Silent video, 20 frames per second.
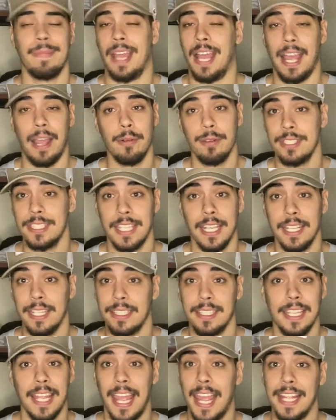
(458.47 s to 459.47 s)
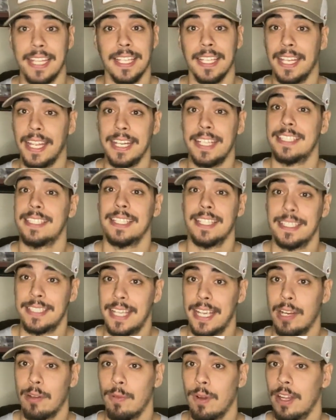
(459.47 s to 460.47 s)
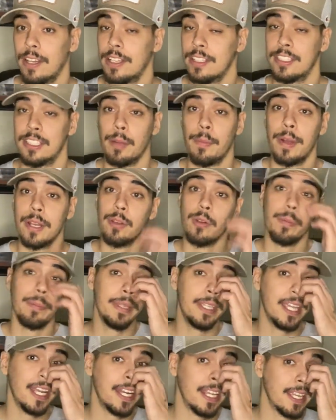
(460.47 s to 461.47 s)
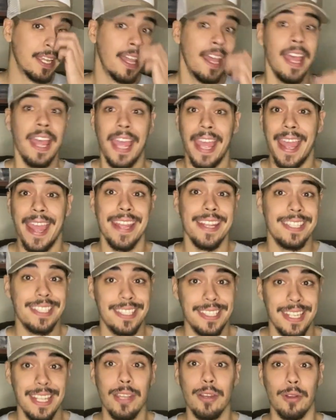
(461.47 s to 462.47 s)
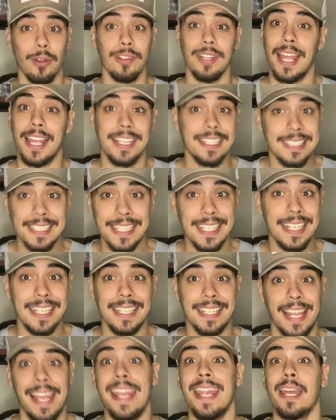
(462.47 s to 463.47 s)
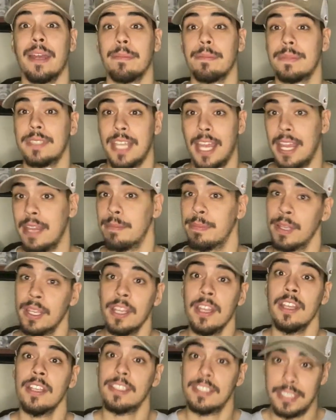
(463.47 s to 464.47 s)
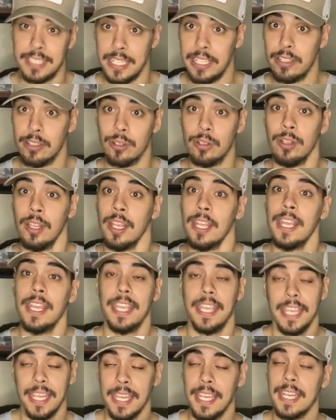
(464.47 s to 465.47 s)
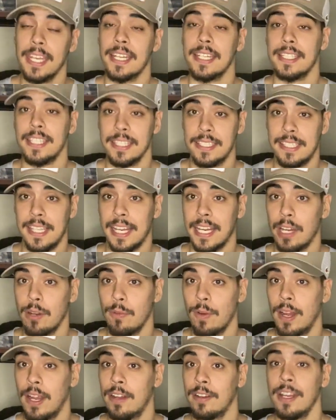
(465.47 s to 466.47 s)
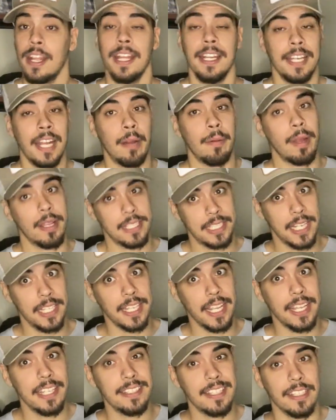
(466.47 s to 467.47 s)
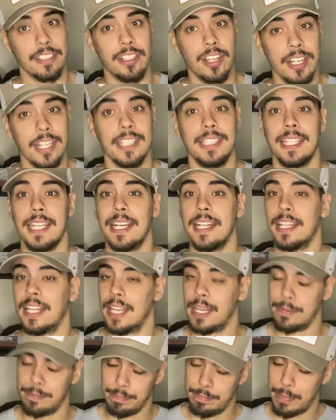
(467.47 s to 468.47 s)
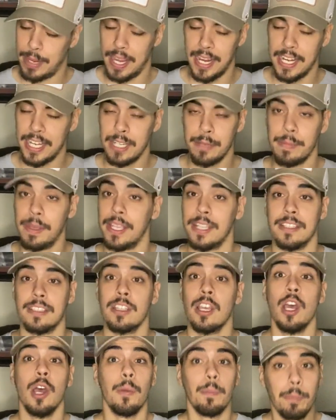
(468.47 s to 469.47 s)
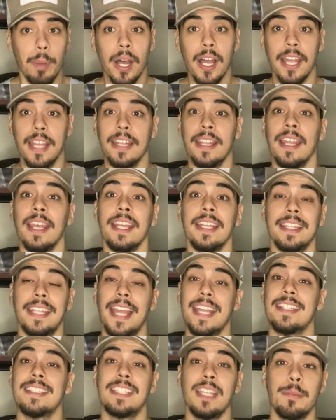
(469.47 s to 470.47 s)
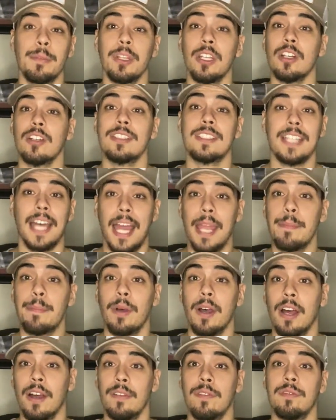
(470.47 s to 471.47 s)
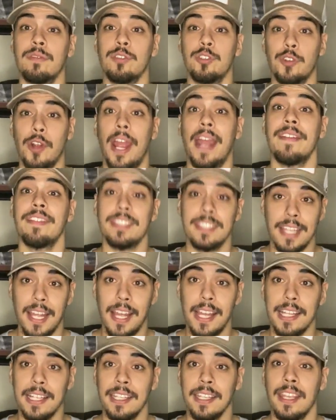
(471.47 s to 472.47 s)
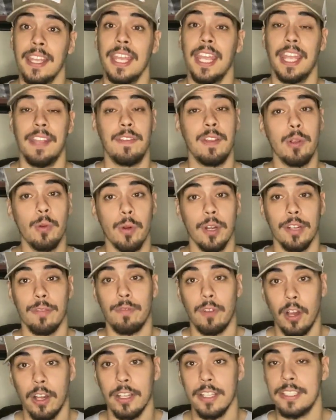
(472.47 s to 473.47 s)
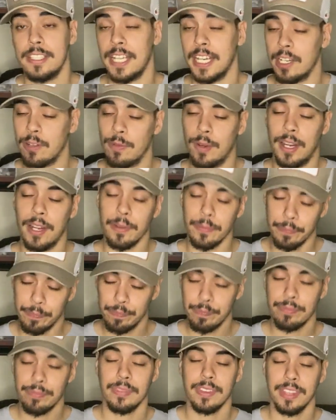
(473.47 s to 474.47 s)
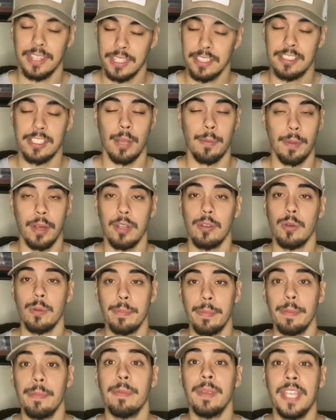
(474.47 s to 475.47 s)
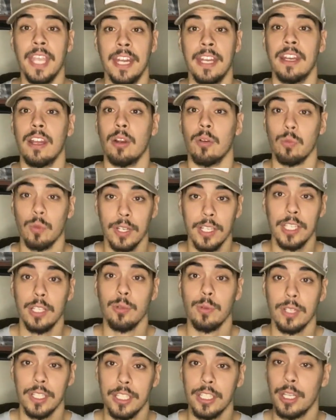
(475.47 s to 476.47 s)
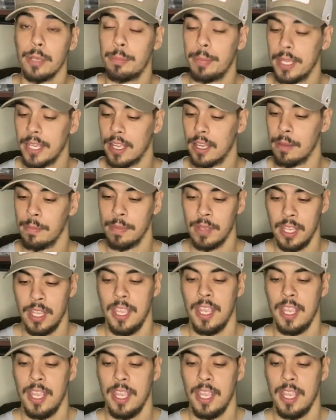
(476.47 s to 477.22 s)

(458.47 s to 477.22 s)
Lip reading: I would say, at the latest in the second round. And somebody would be getting a steal, like CeeDee Lamb type steal in the second round. Now, I'm not saying that he's as good as CeeDee Lamb by any means, but that similar type of draft stock, if he were to fall to the second round, somebody would be getting a really, really good pickup.